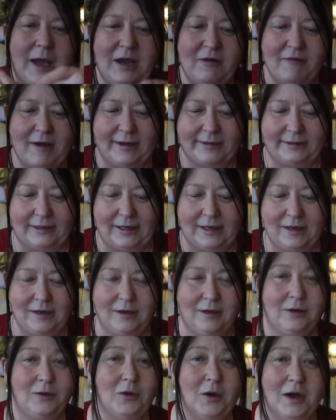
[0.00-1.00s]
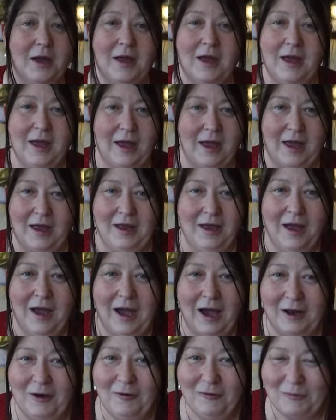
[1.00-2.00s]
by Radley. You know,
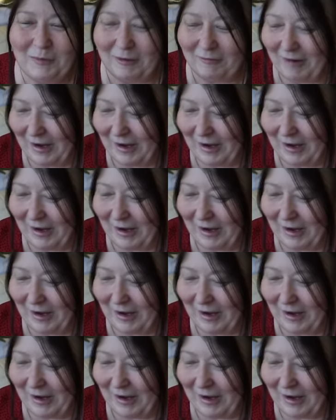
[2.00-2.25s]
I love my